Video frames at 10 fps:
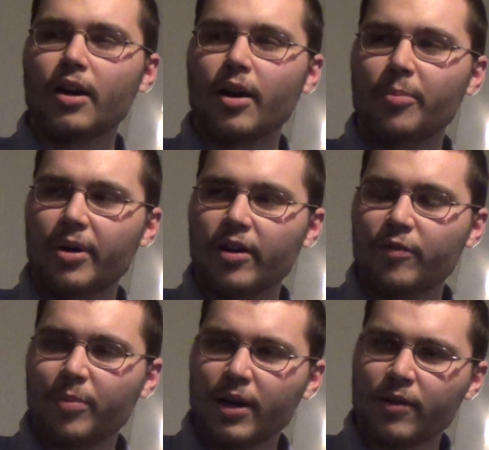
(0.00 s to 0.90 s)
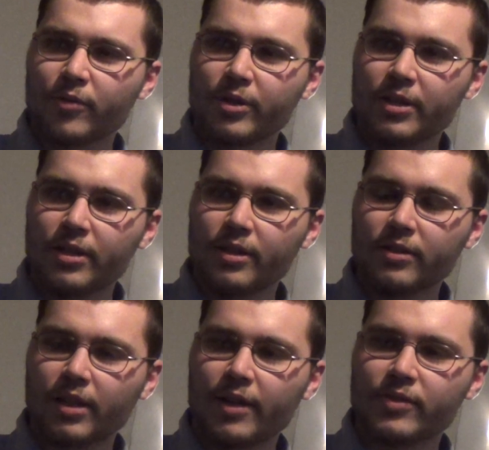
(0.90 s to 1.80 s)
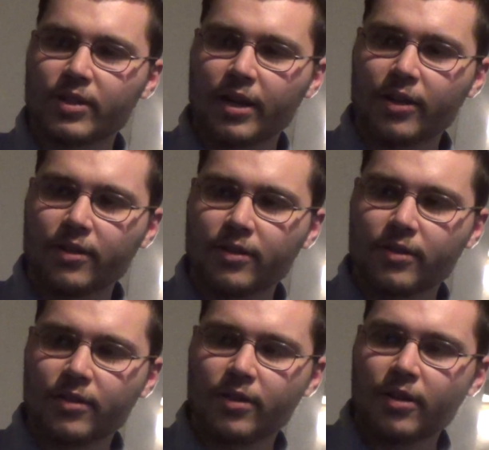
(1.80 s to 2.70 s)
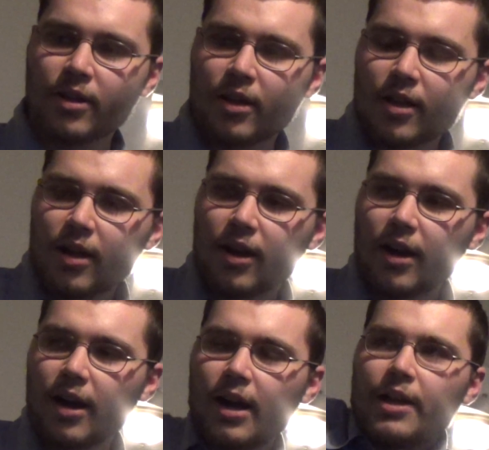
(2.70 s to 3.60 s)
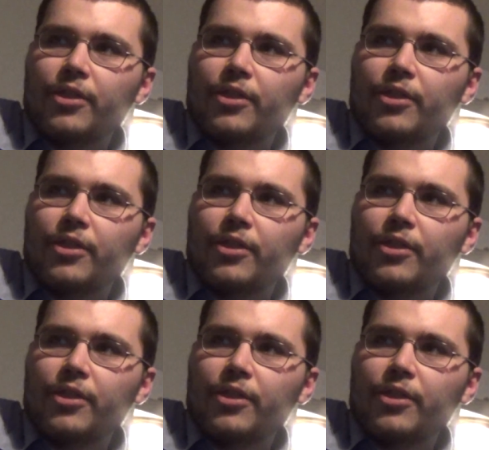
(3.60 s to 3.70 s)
above poverty lifestyle. I